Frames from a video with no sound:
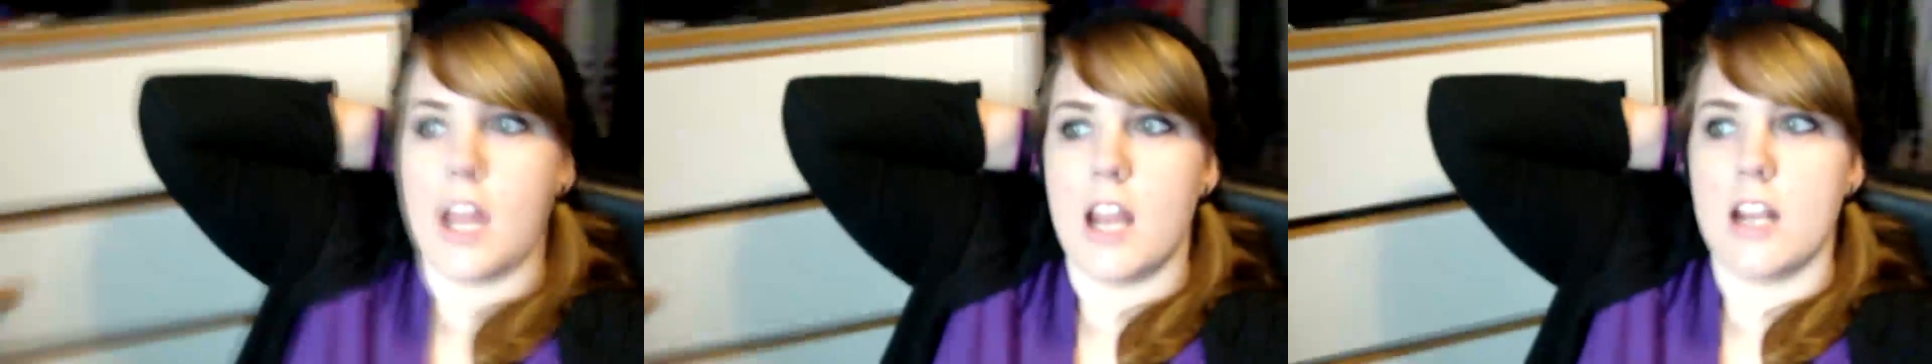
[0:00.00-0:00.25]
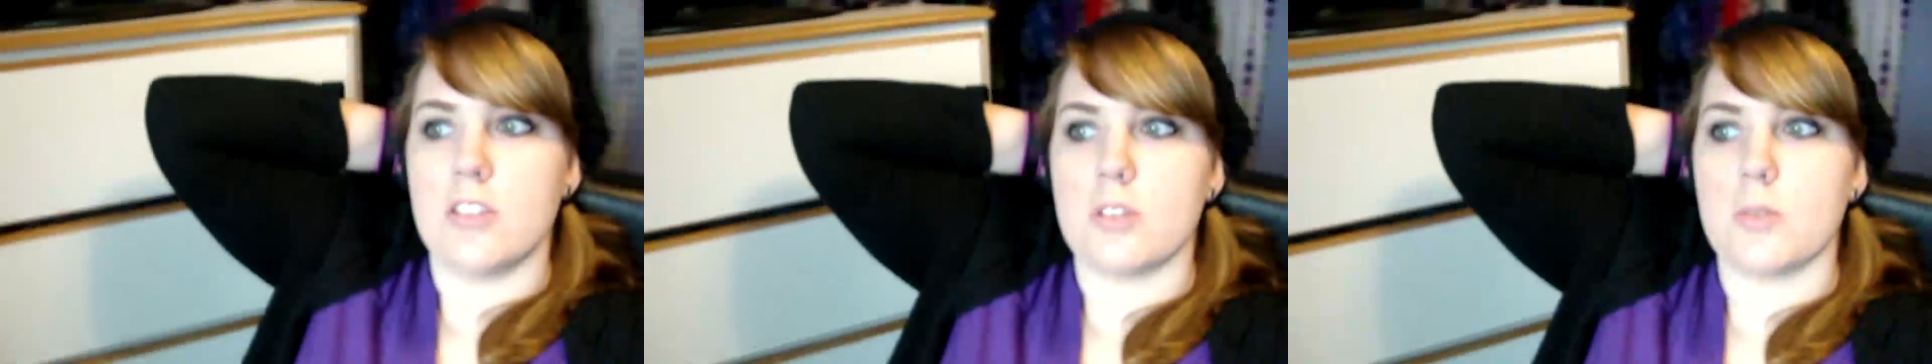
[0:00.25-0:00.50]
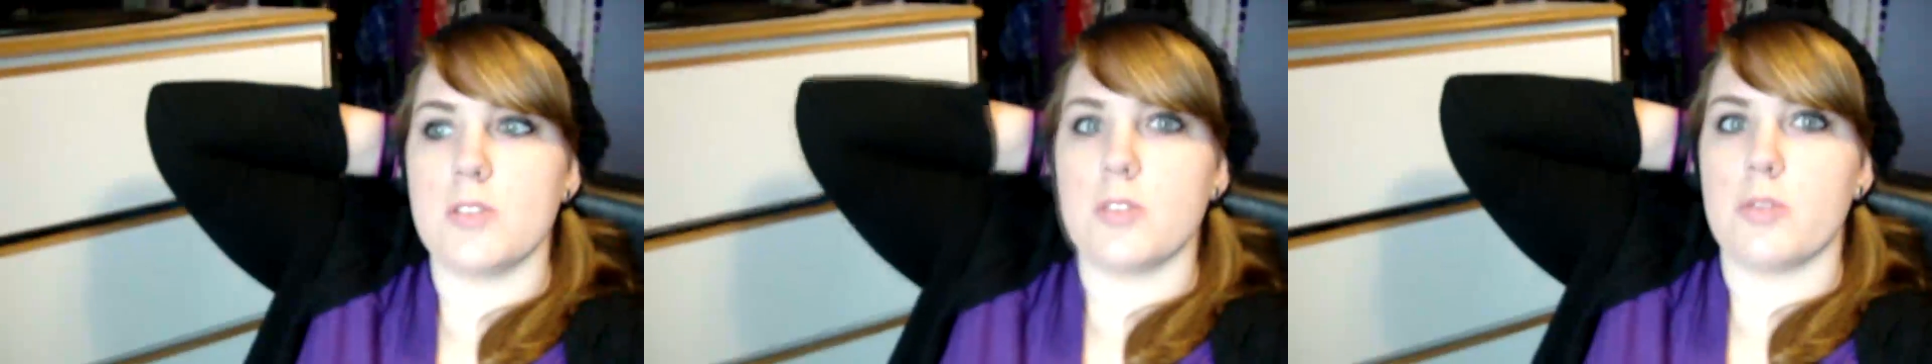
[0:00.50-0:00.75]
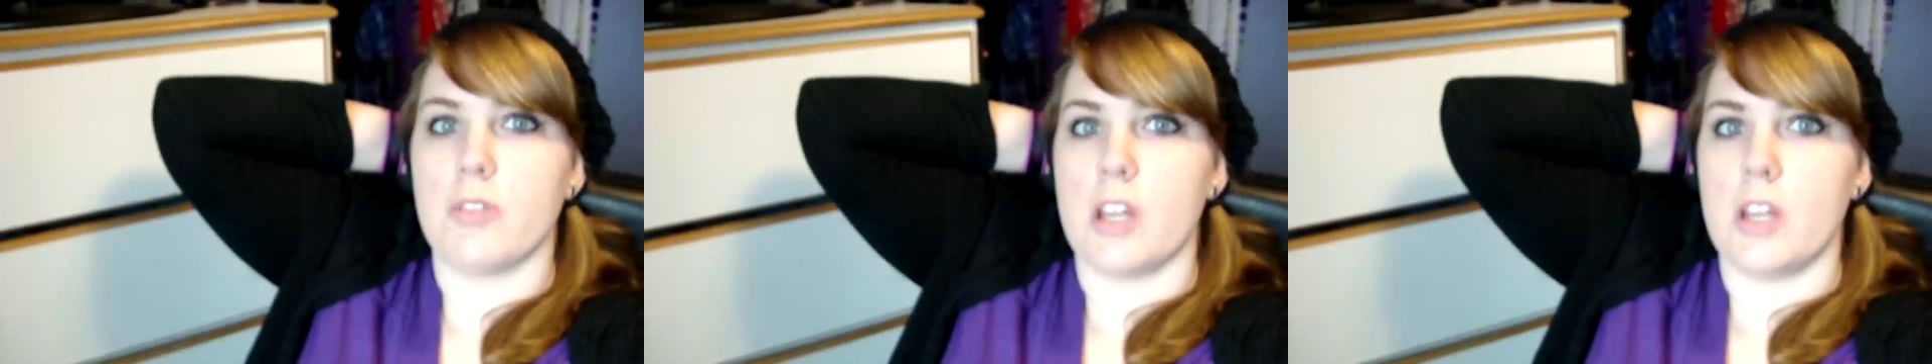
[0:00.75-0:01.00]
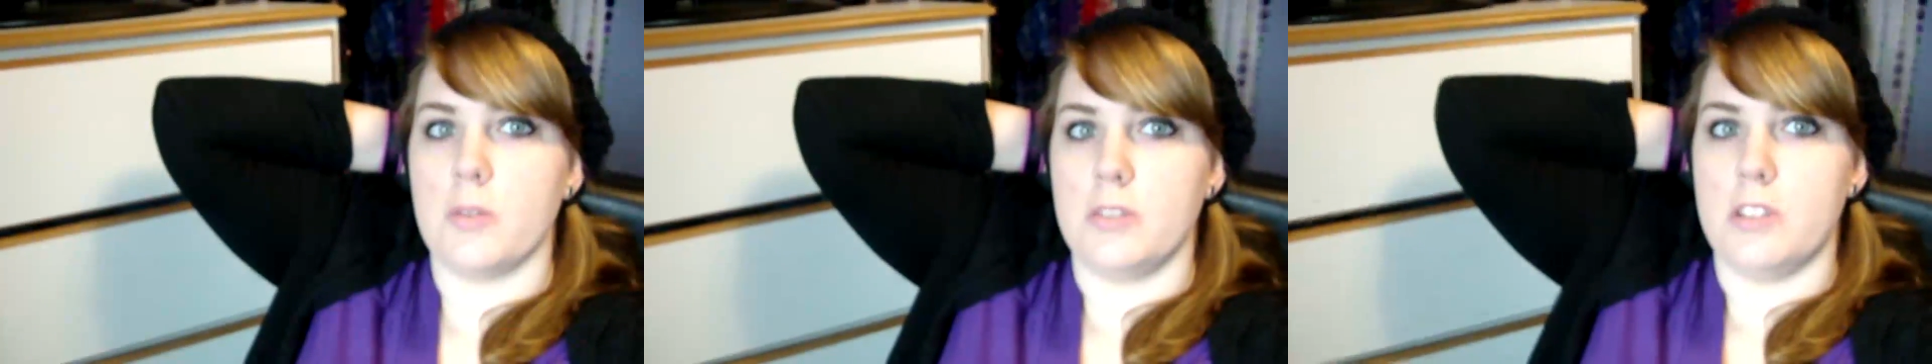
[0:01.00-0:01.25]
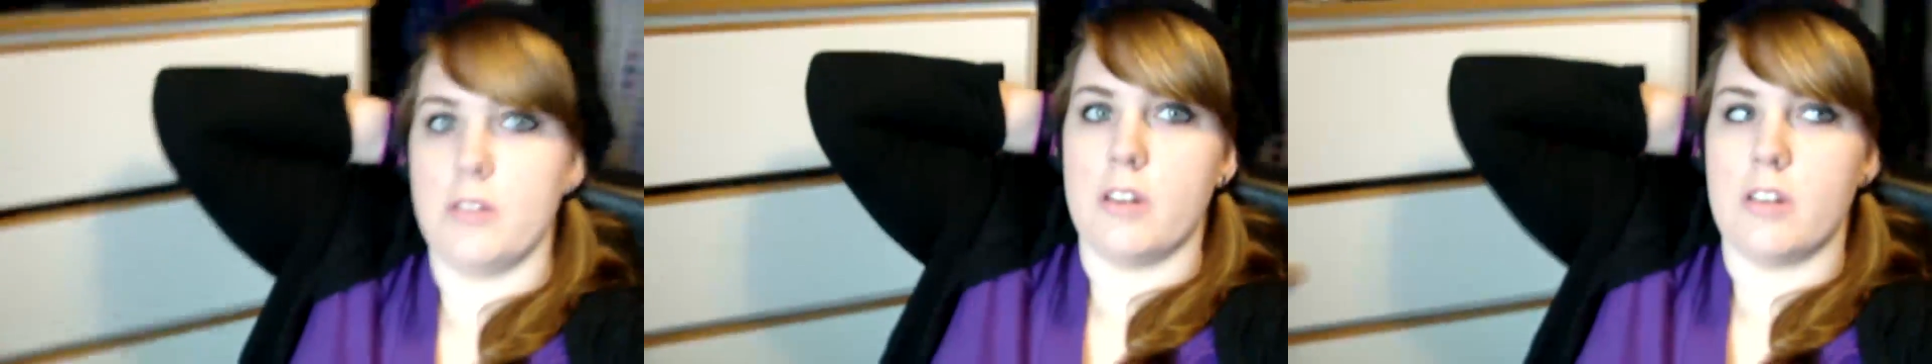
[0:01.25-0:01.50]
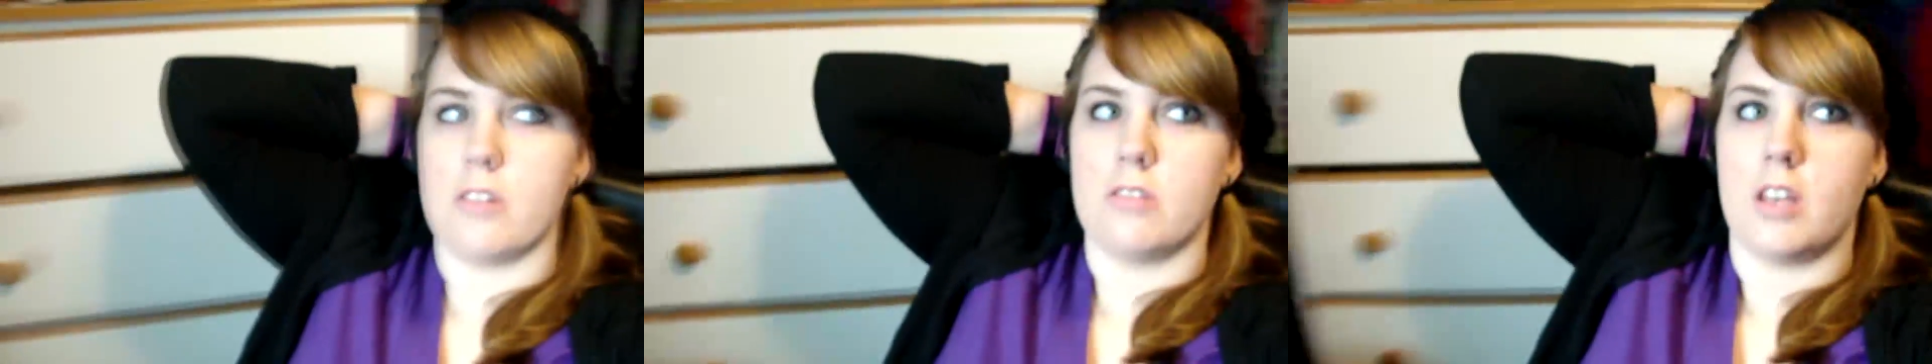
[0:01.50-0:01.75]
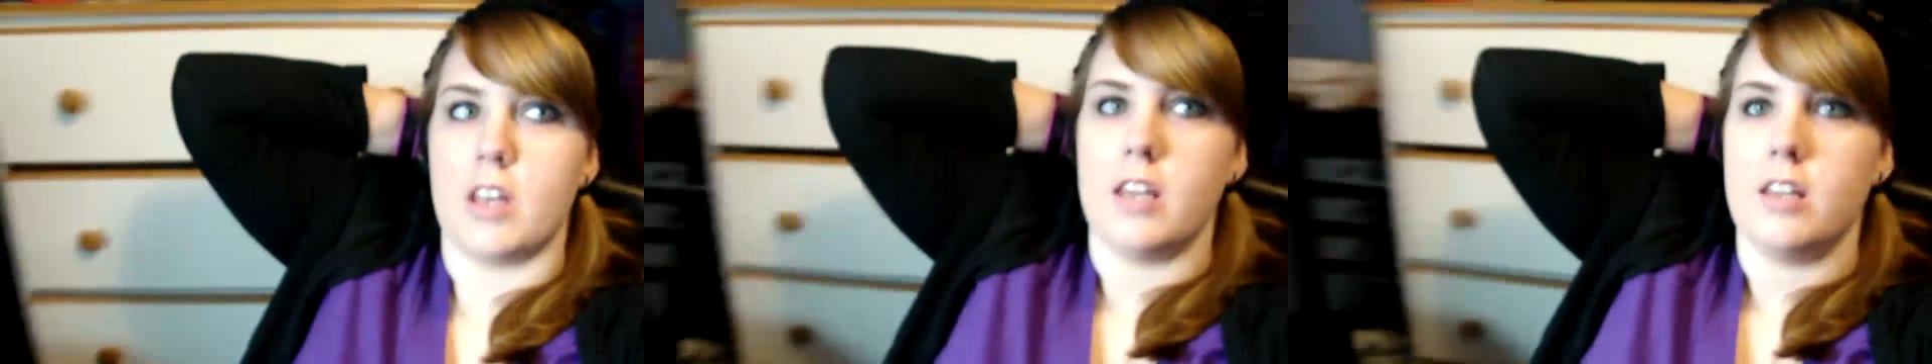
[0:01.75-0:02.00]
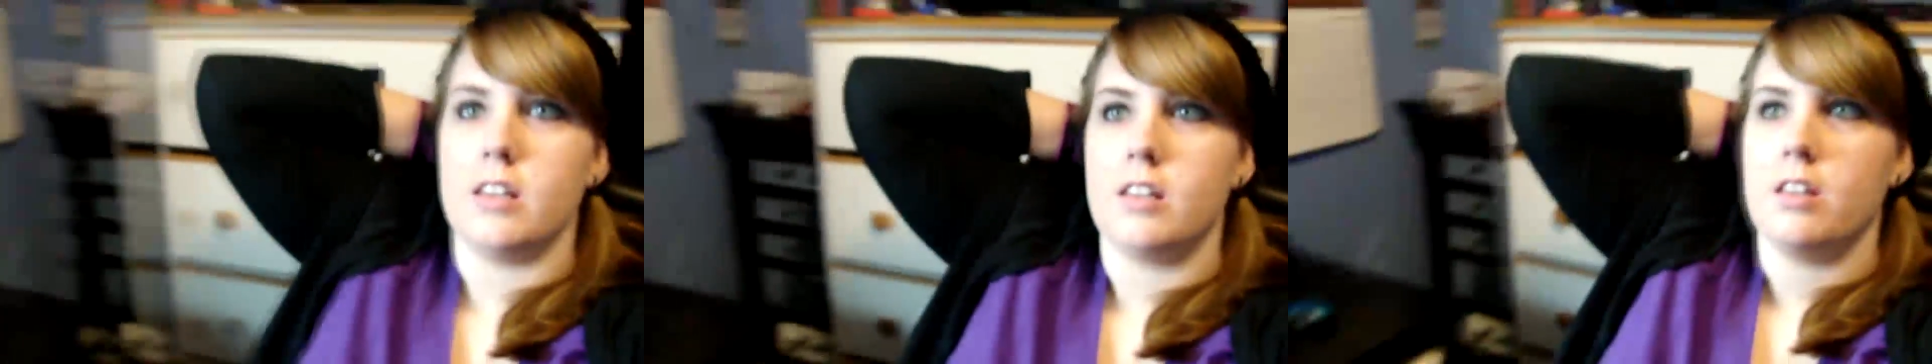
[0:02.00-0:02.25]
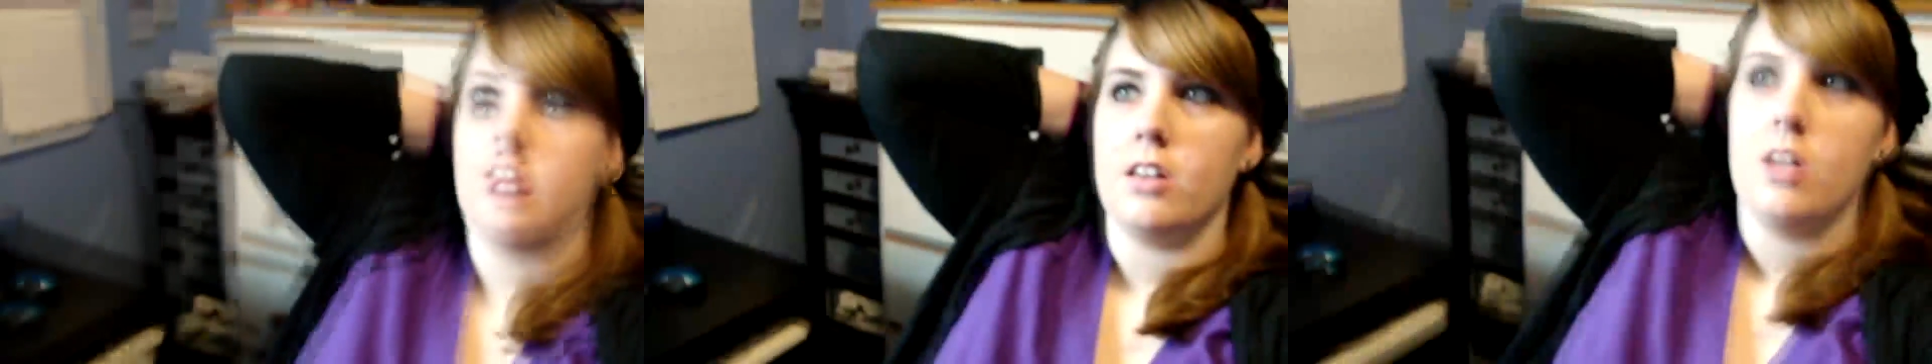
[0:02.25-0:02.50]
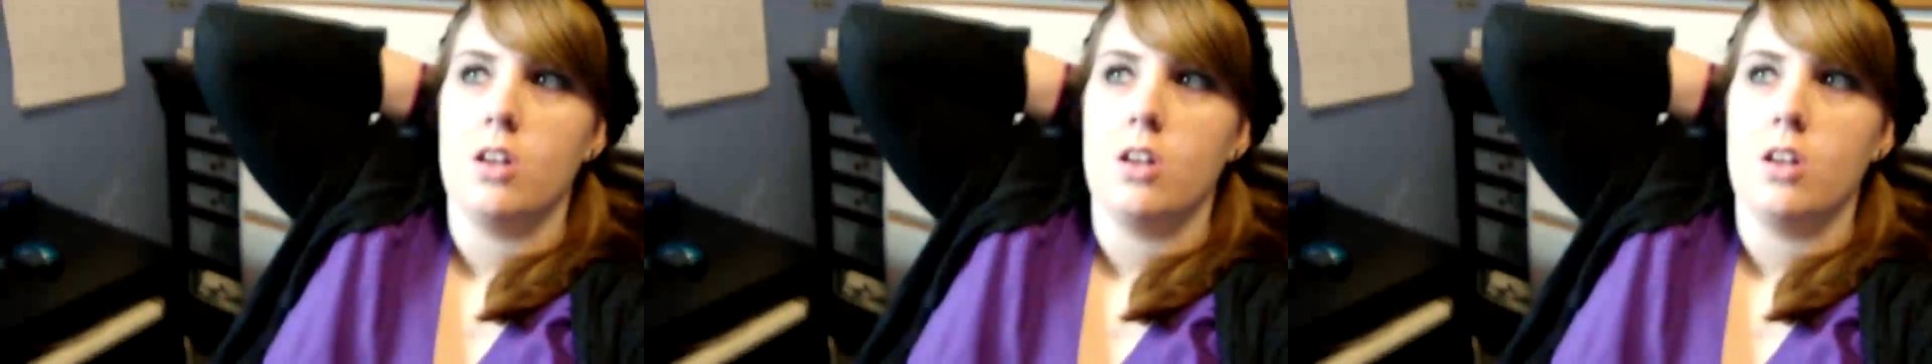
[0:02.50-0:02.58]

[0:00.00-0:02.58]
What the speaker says: And it's always great when you hear like